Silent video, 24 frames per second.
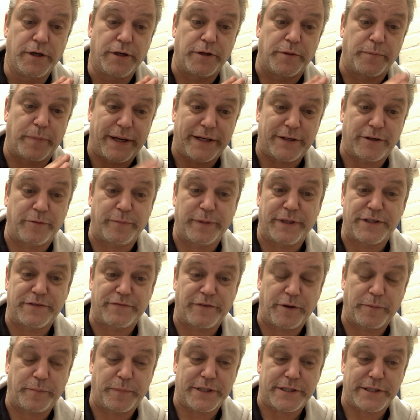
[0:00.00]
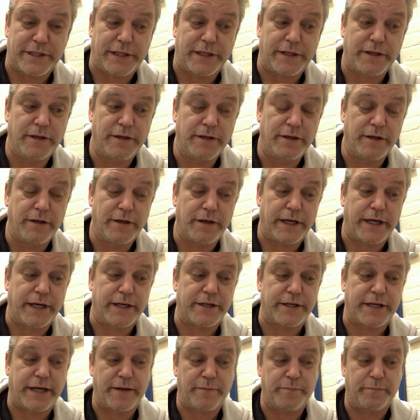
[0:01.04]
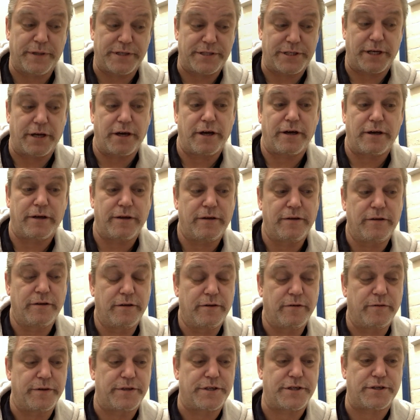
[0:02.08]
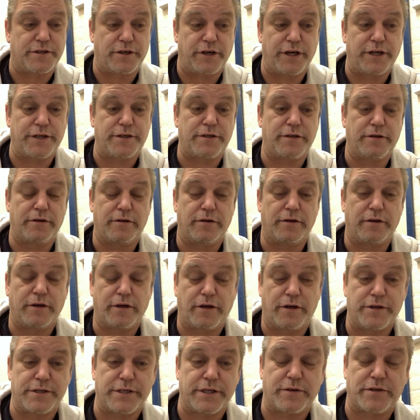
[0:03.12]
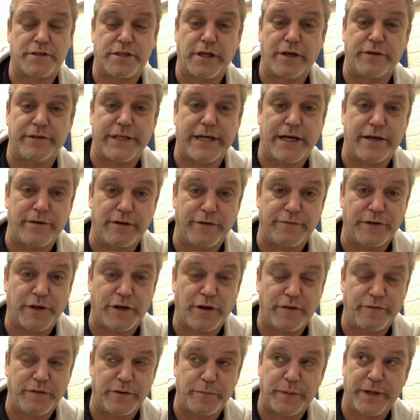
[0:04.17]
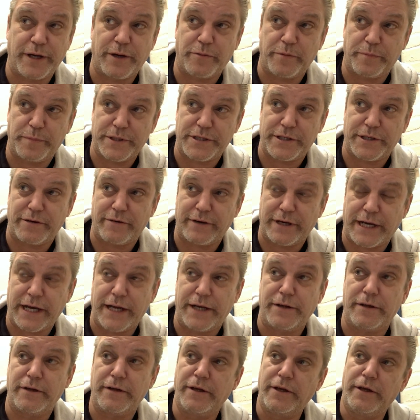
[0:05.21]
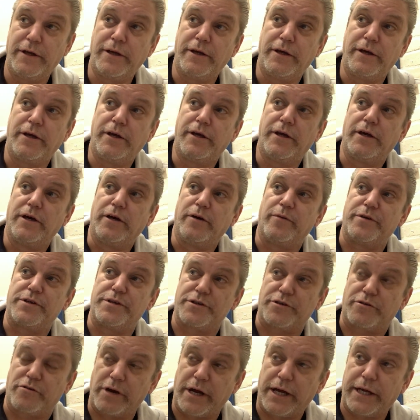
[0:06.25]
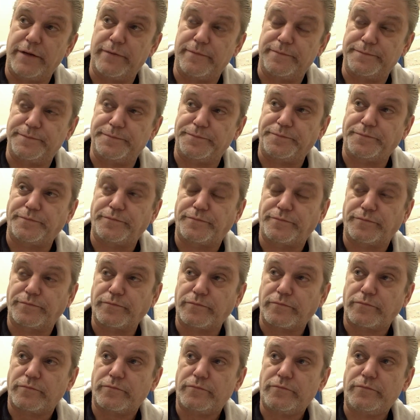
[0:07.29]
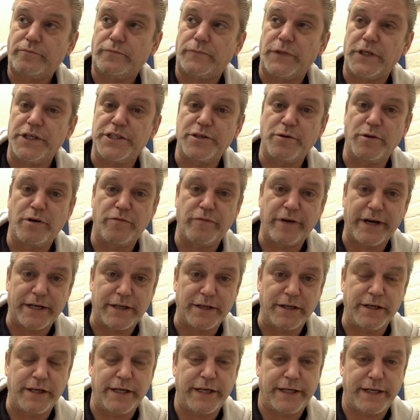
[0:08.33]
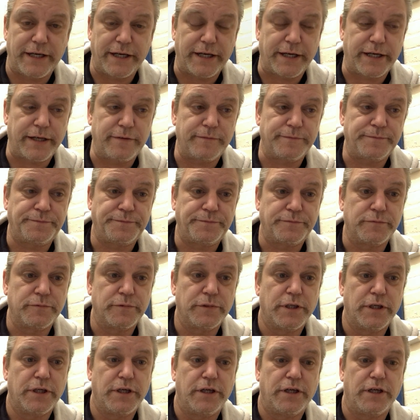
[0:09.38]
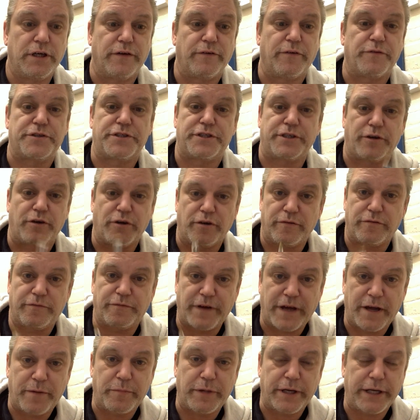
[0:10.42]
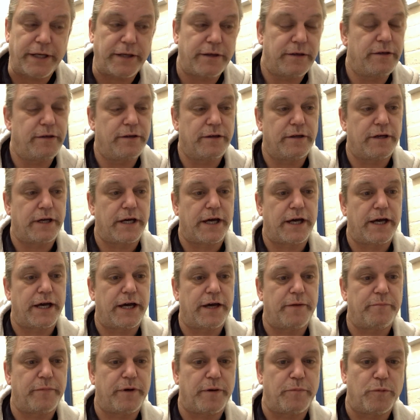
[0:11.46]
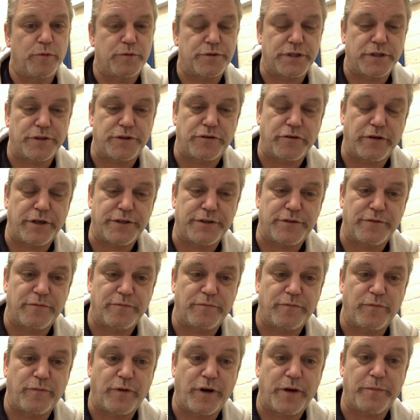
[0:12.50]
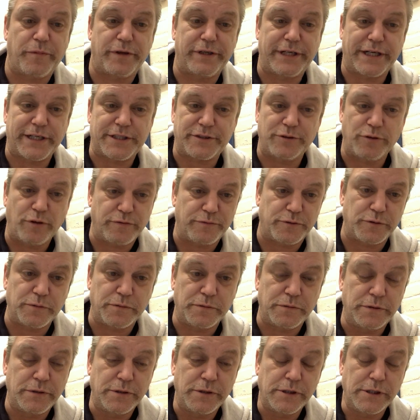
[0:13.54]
the band I'm in is very busy and getting busier, which is good because it slowed down over COVID, but now we're busier again, which is great. So we're regularly gigging. I've also got family. I'm also trying to write my next novel,